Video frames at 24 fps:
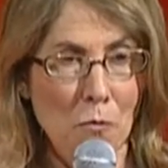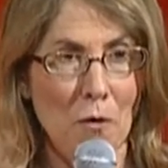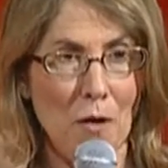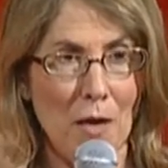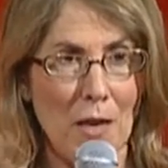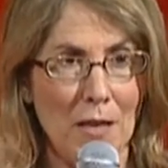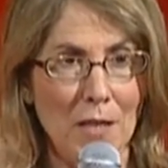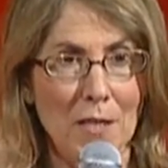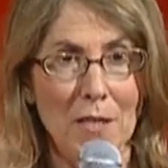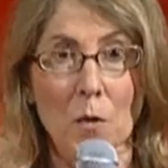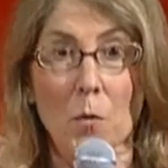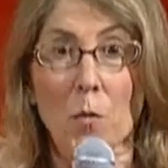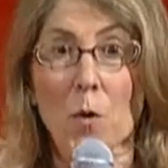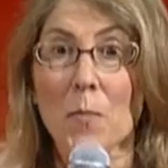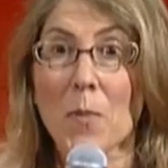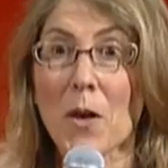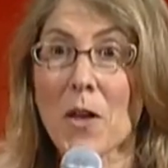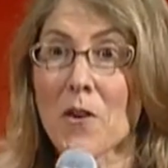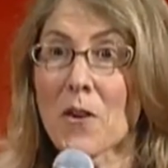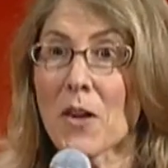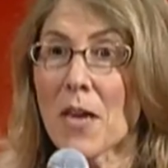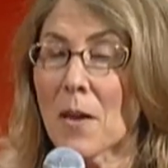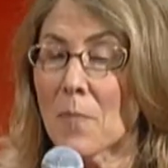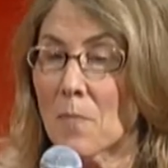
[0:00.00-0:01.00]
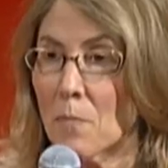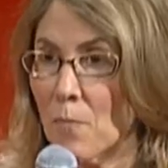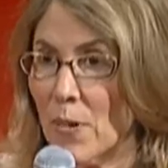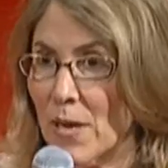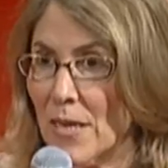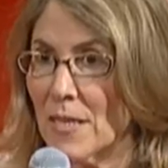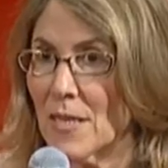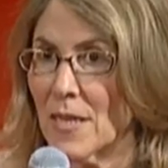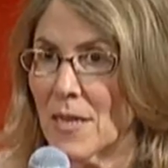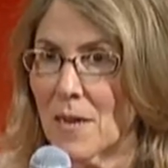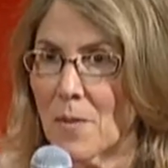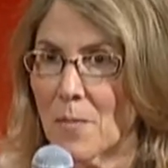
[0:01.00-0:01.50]
things and we better get
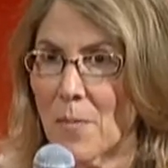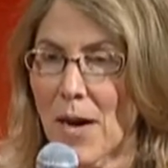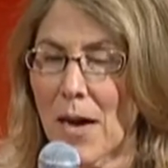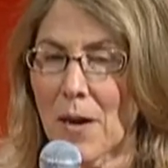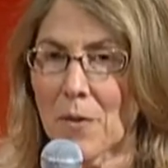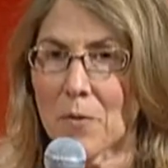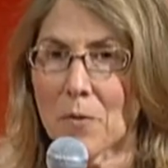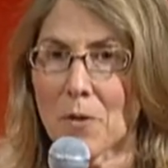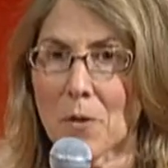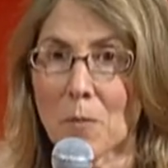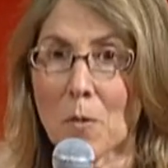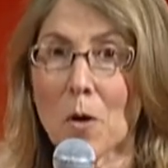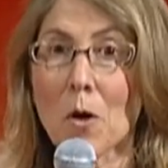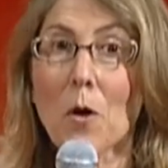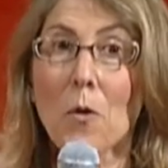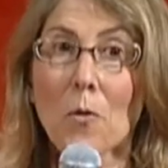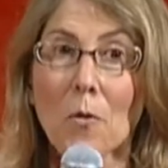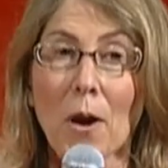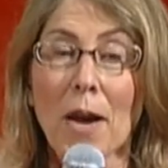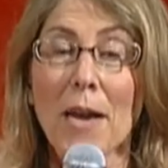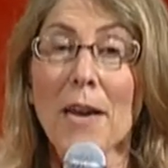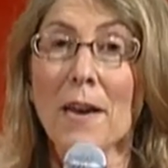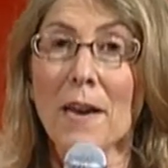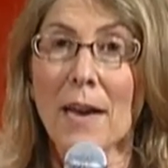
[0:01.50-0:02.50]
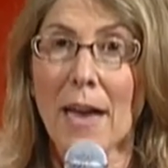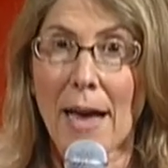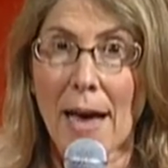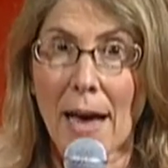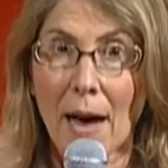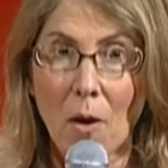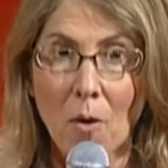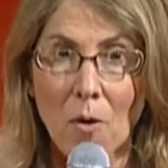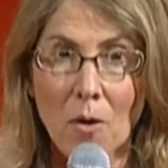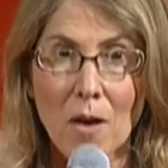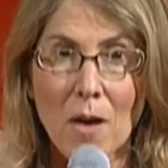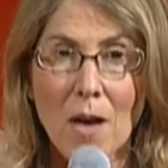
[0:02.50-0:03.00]
busy about them right
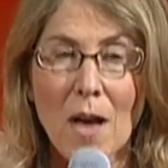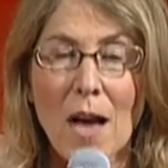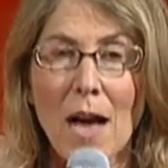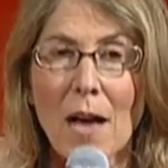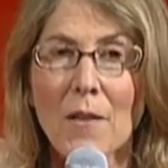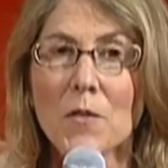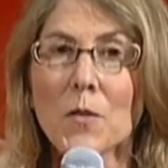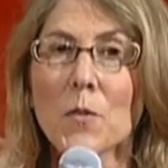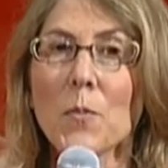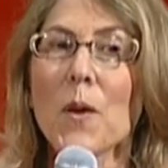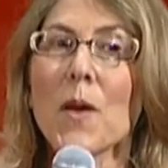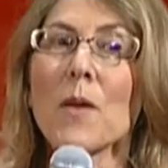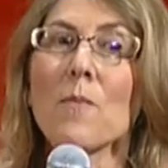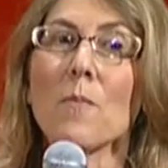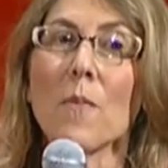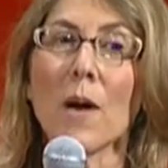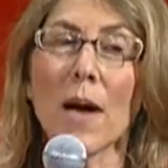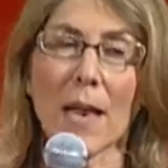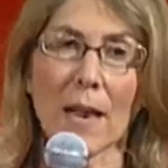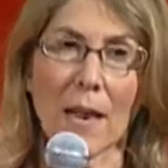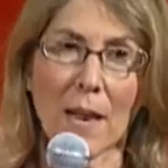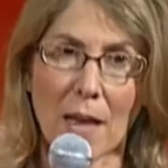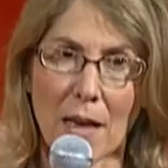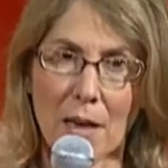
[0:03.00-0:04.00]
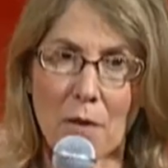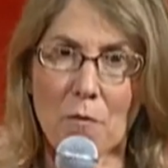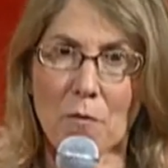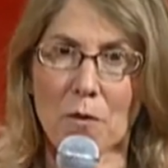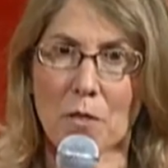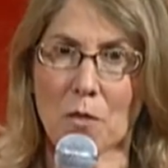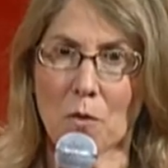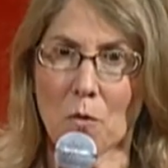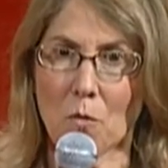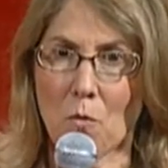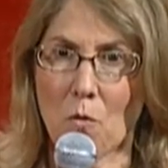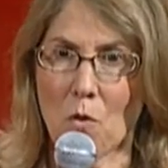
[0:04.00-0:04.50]
now. I've spent my life
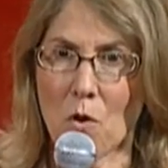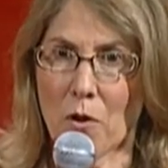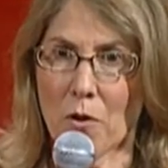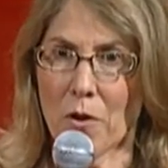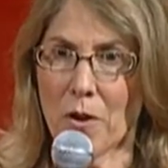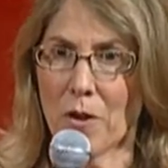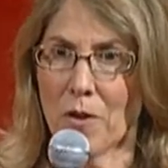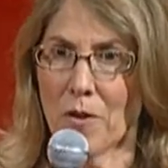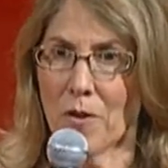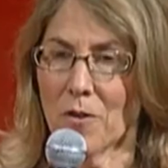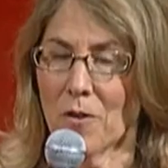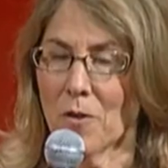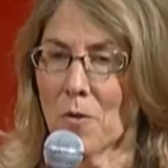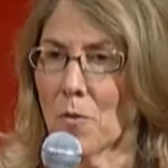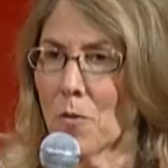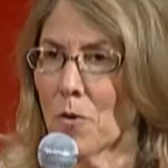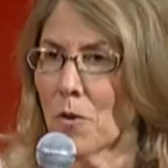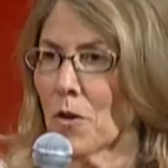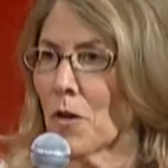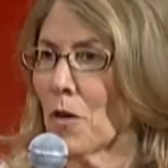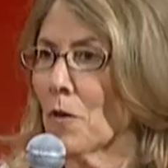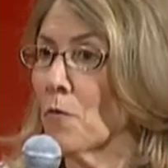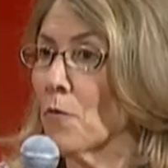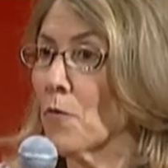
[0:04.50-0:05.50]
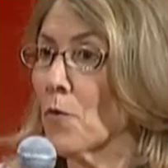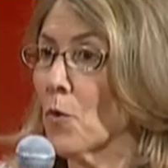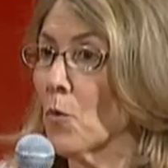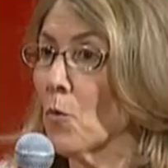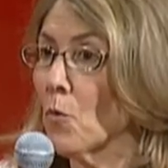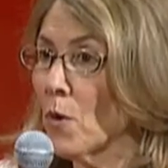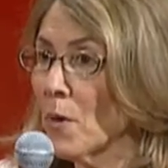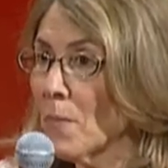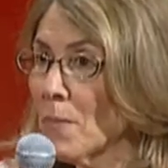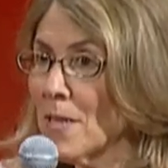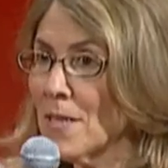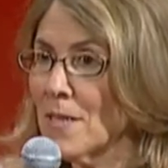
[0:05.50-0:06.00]
as a warrior, working for
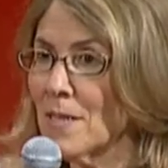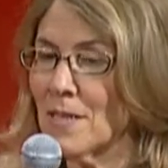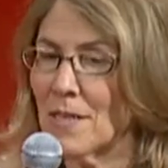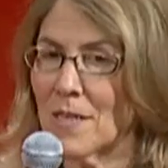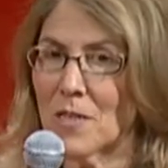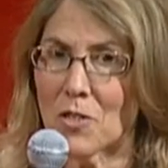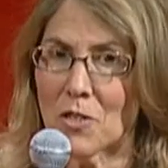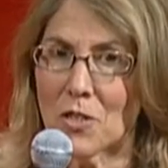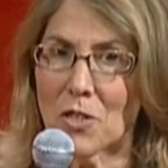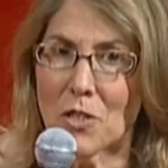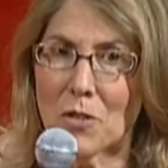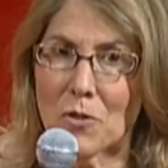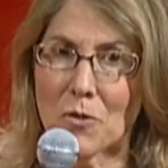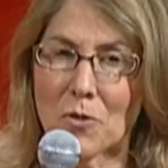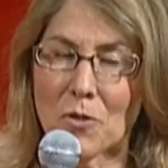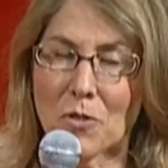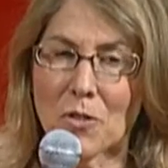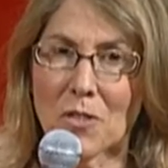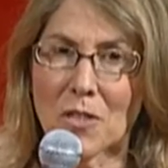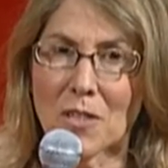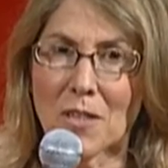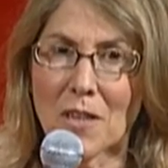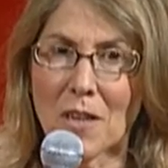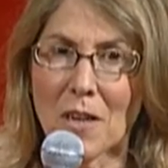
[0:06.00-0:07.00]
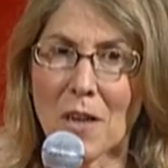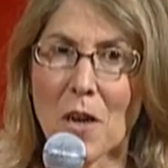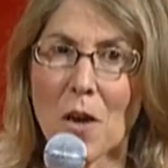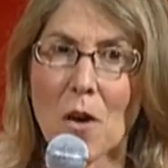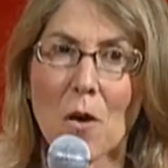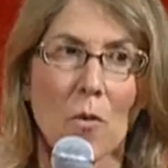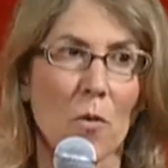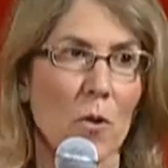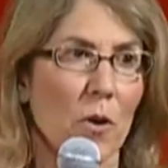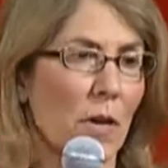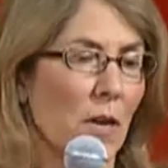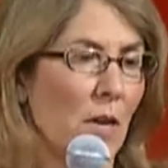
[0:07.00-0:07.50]
women's issues,
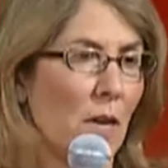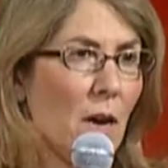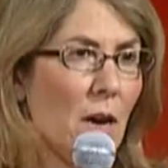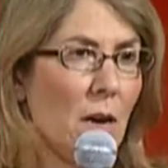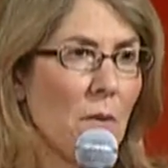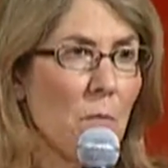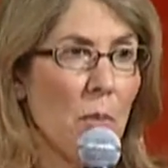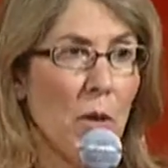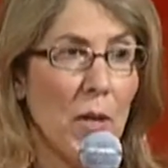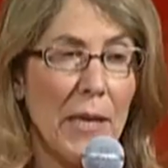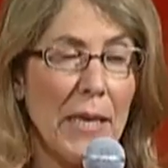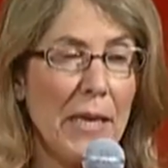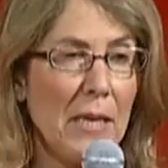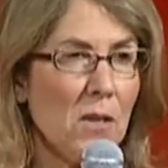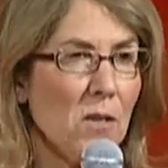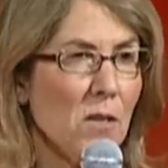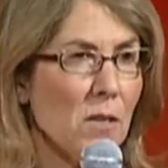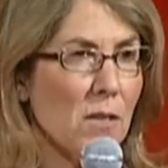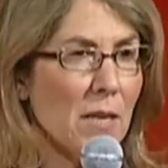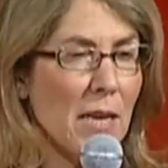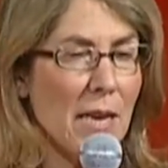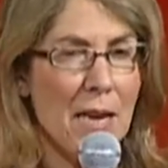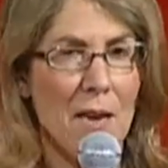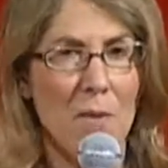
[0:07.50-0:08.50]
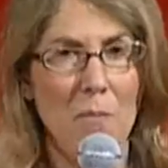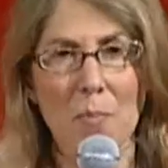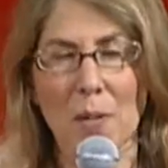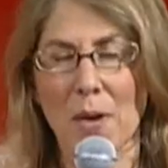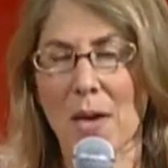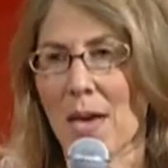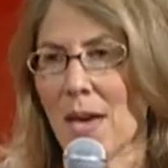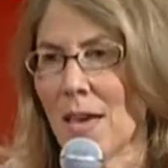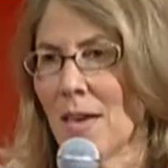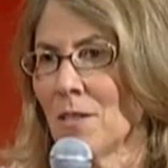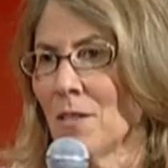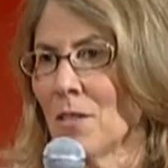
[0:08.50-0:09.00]
working on political
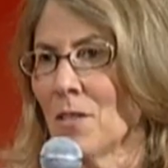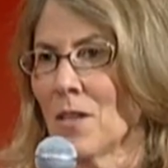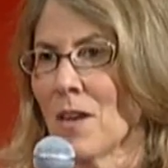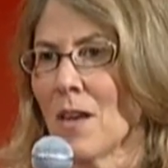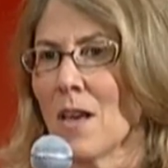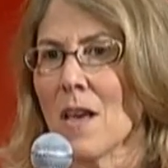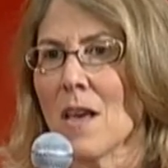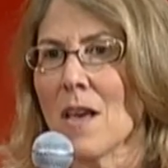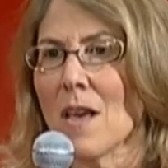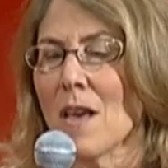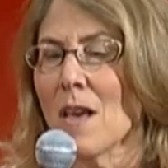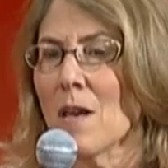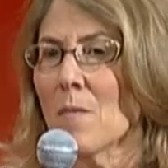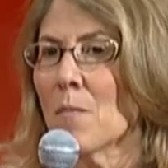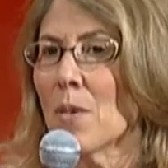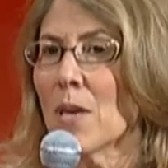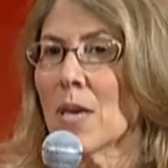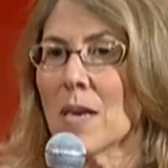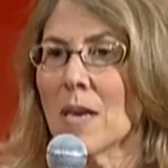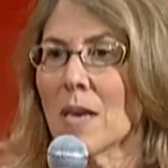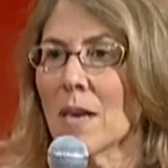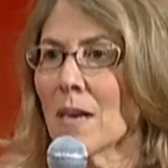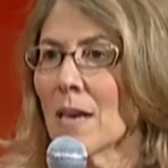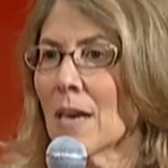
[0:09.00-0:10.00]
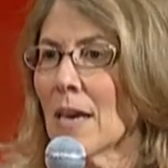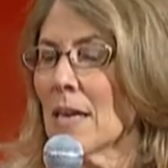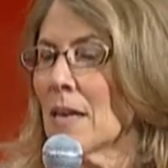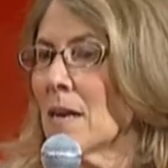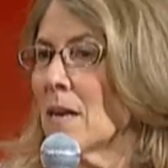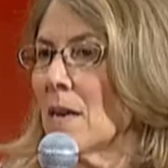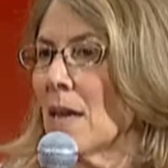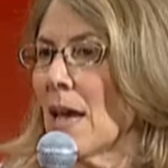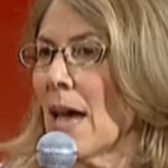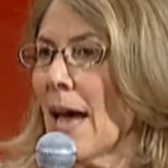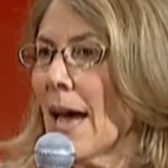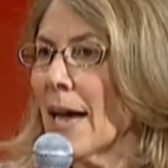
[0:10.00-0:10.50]
campaigns, being
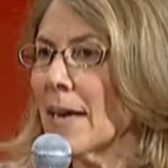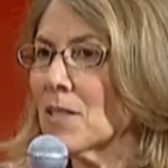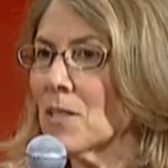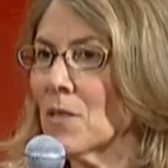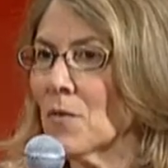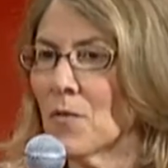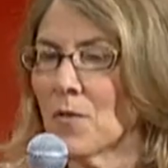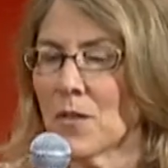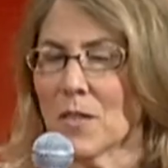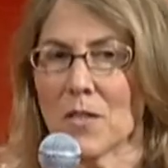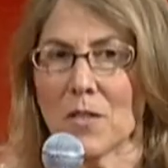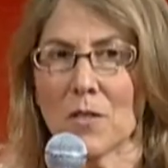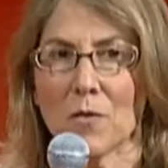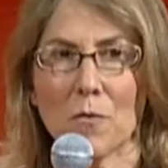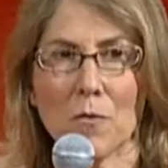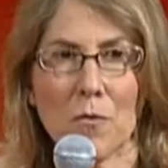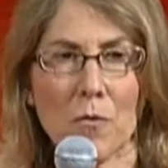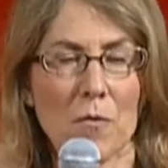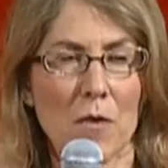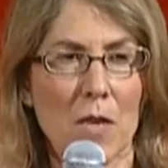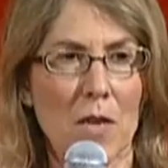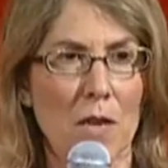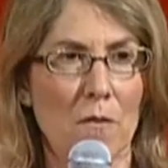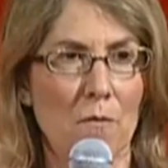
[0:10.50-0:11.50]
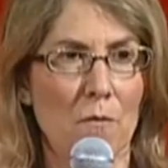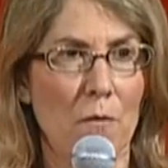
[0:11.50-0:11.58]
an activist for the